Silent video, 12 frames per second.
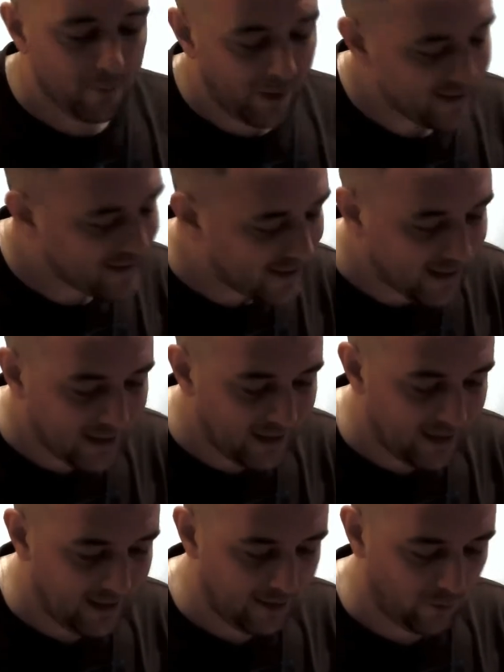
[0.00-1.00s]

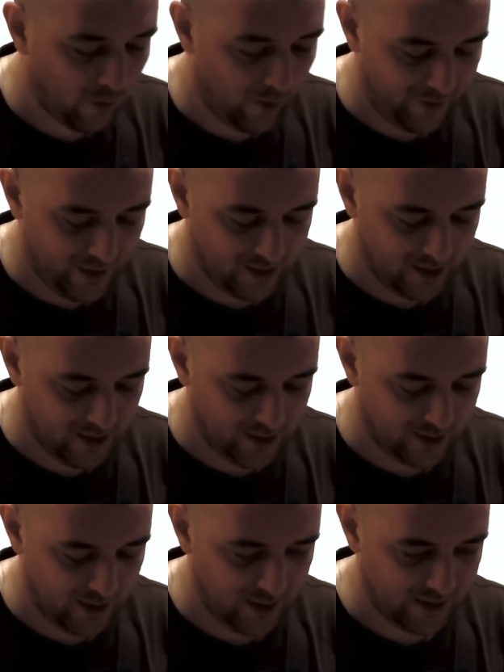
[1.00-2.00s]
basically what this
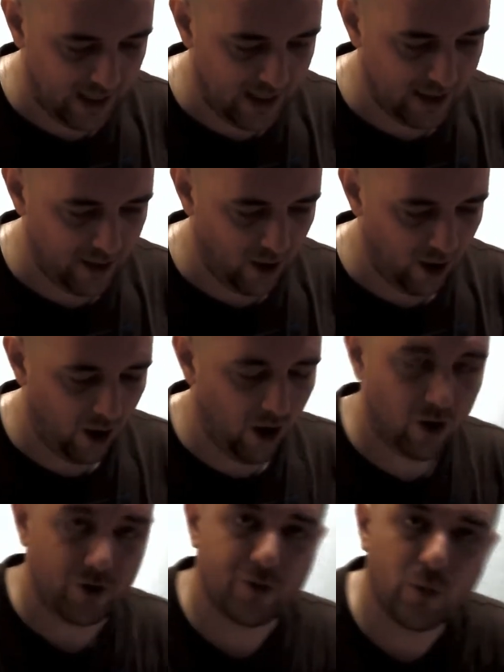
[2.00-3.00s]
is a
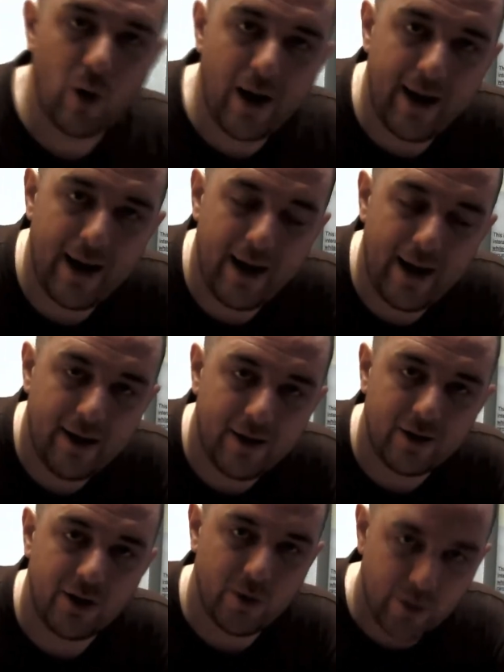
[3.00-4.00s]
hardware
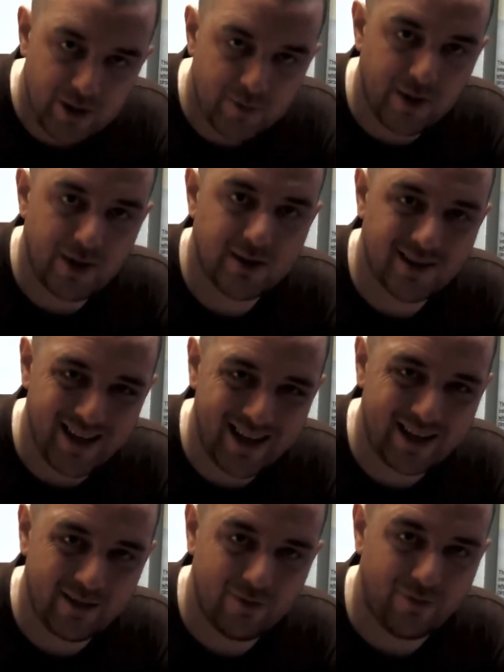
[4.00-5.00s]
USB
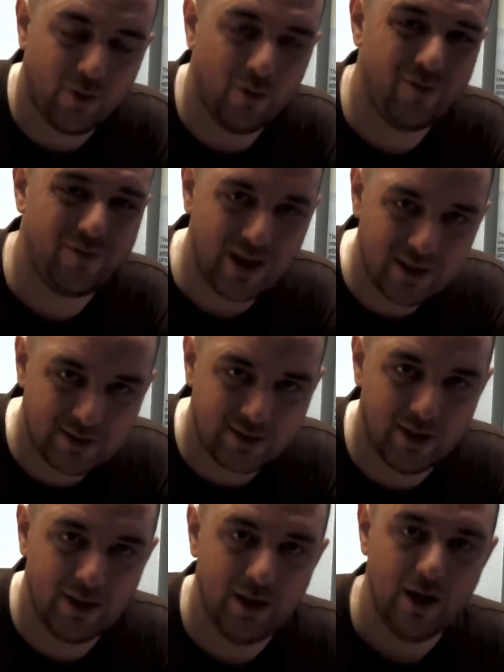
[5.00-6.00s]
stick for
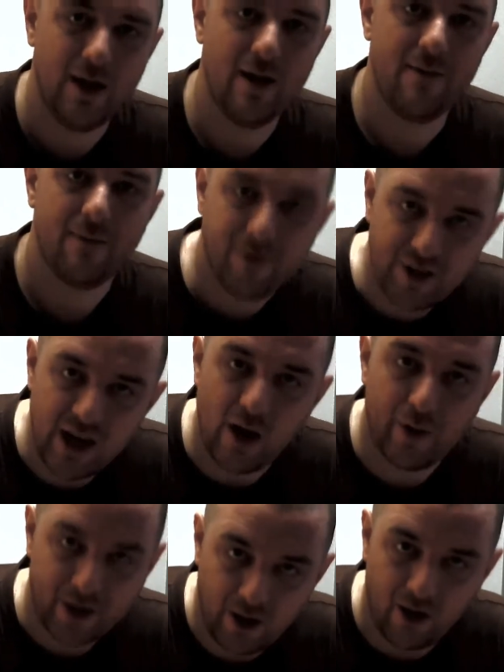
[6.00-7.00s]
faster
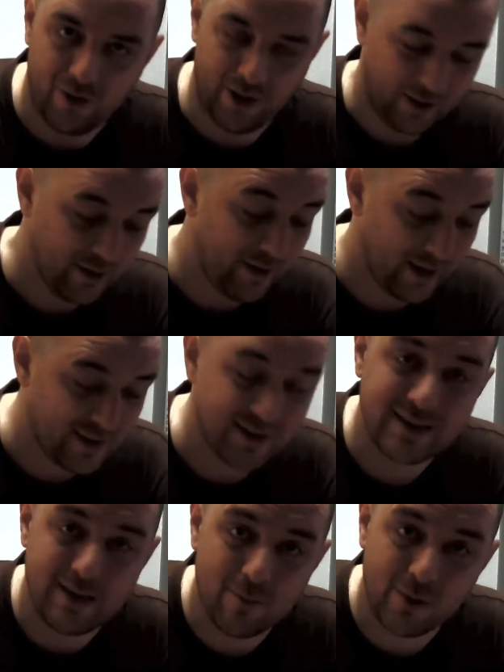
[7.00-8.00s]
video encoding. That's as
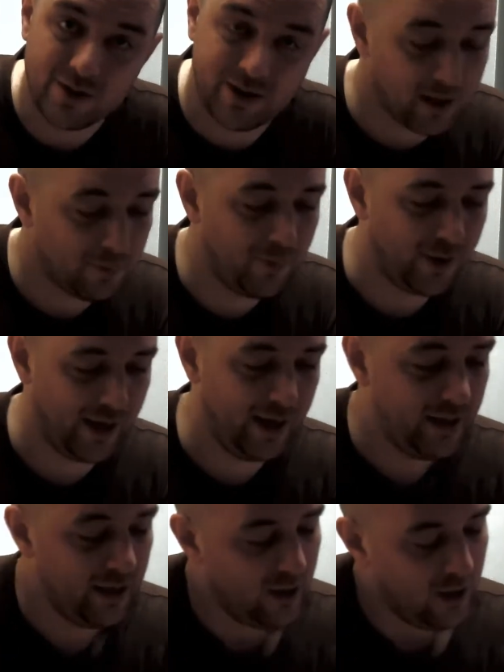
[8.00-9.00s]
simple as I can put it.
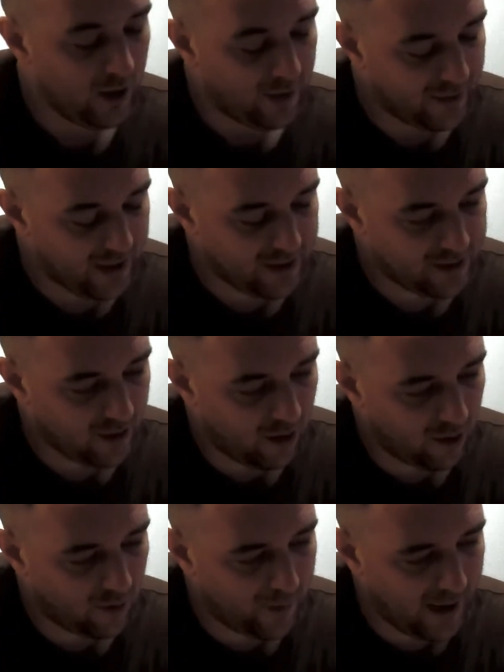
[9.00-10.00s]
These
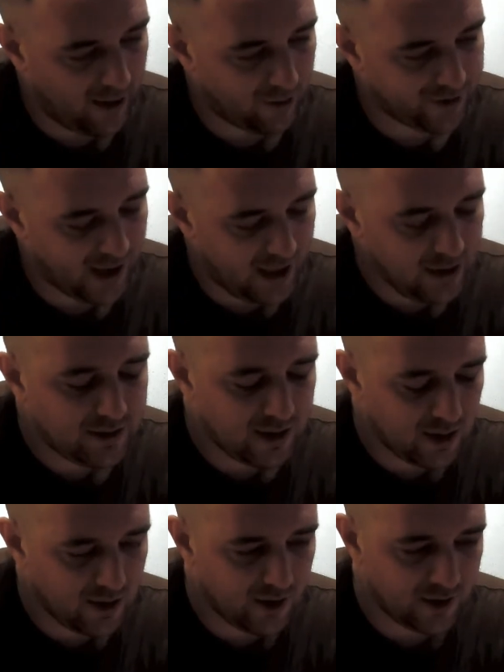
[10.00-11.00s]
are about
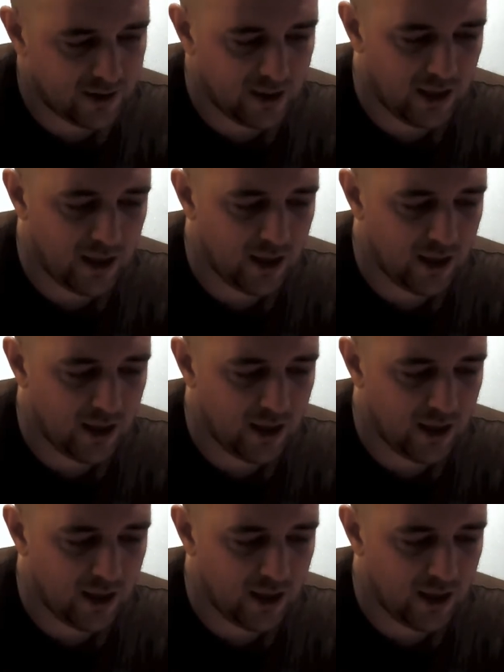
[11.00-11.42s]
£80 or